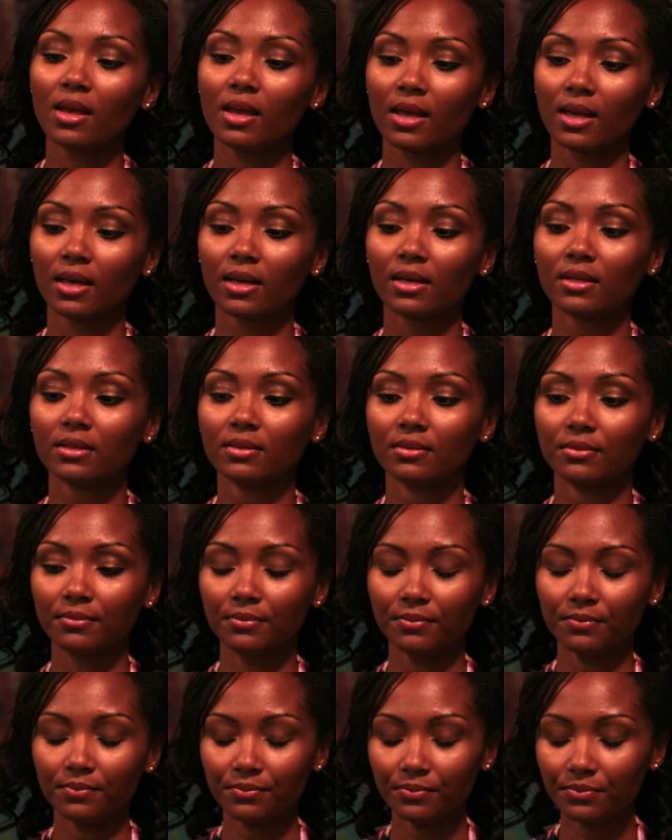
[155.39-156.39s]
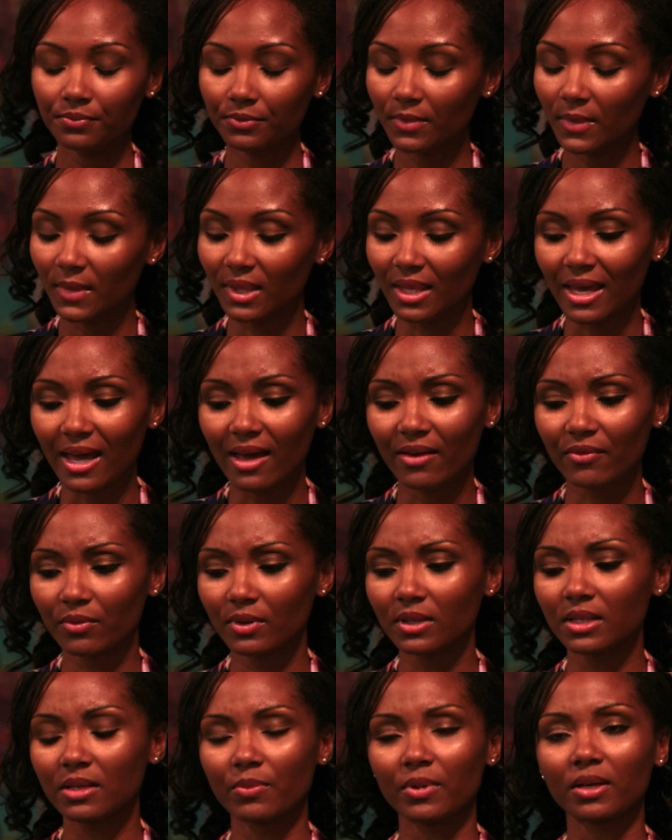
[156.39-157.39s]
and they have
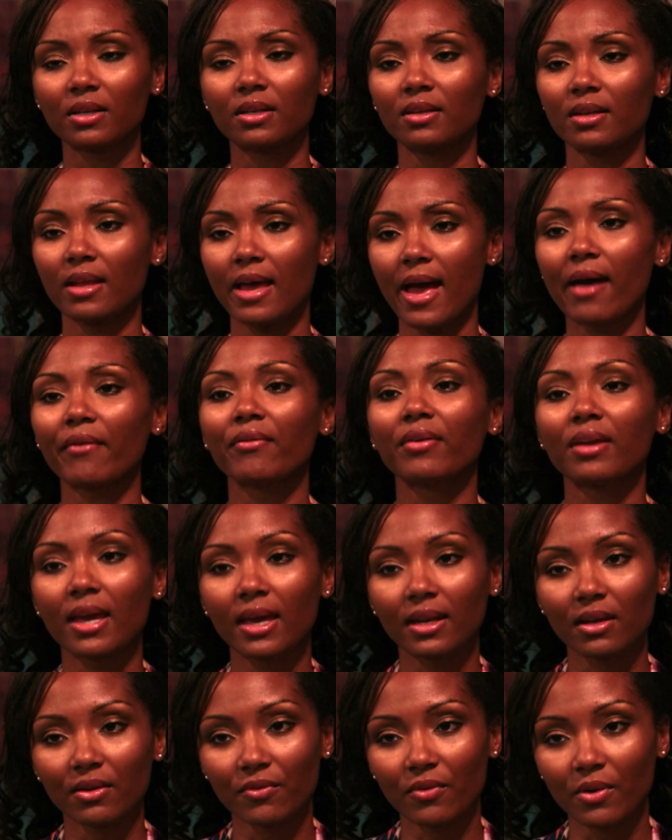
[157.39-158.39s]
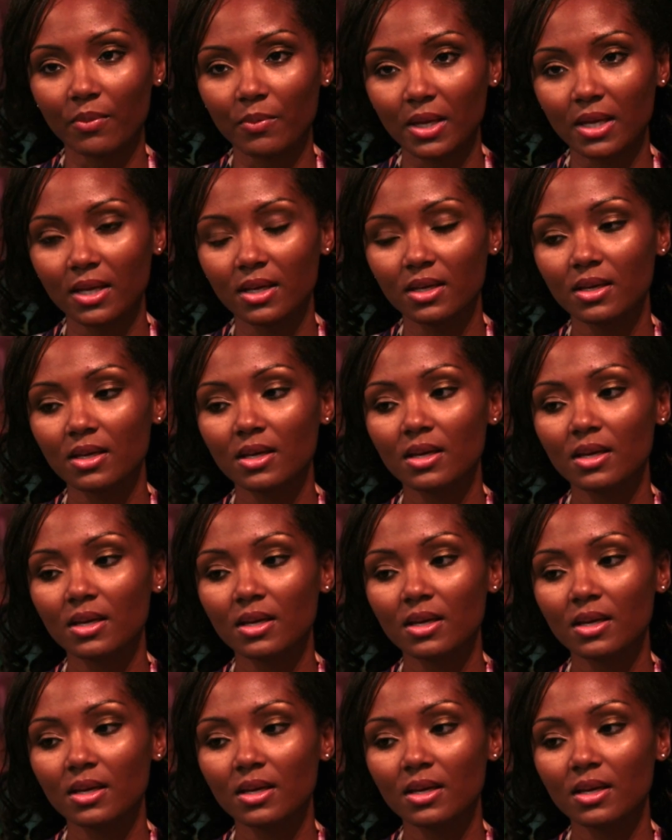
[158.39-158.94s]
really been advocating for me.